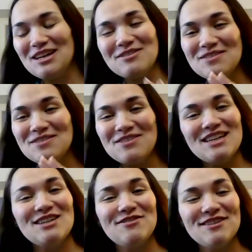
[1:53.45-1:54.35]
It was the
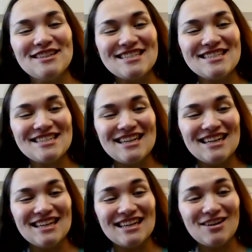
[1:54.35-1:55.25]
very first uh,